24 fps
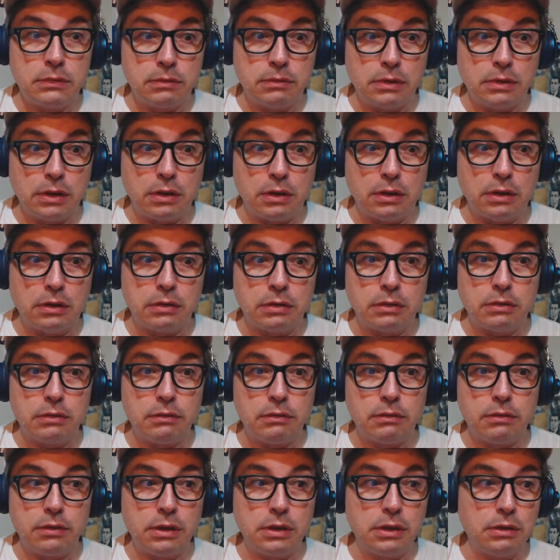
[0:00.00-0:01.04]

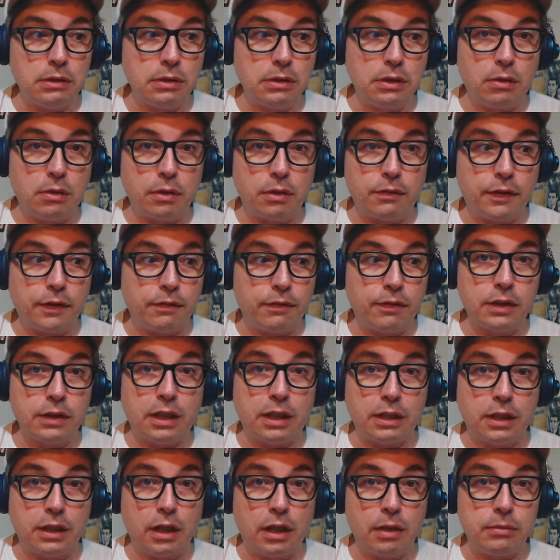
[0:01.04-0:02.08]
go to
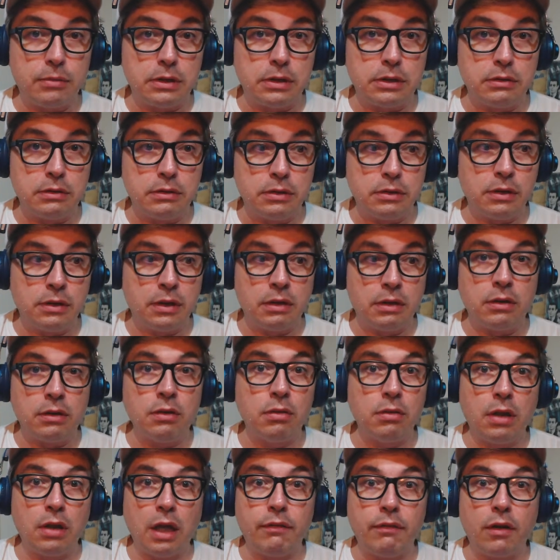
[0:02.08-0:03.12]
Fightful.com and
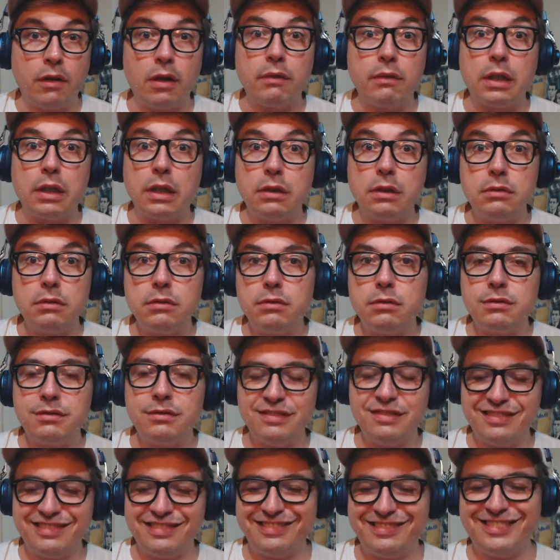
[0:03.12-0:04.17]
you'll have heard of it.
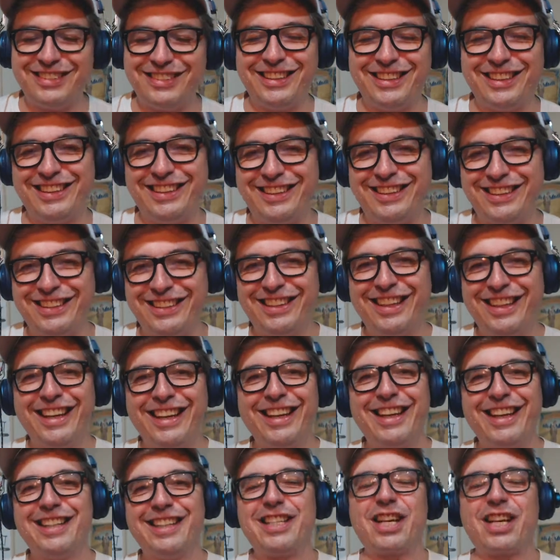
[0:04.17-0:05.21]

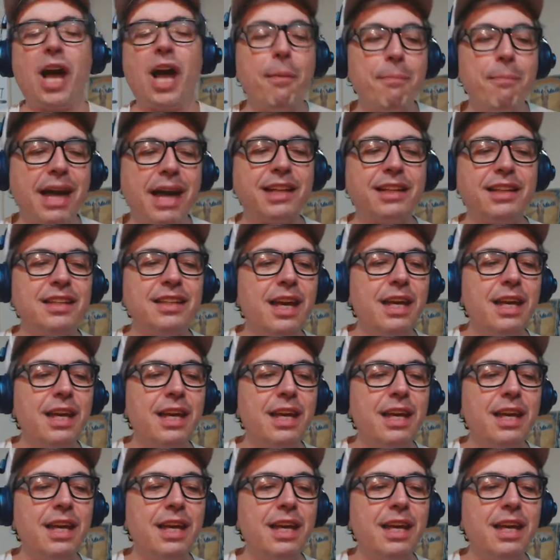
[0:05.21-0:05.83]
It's a combat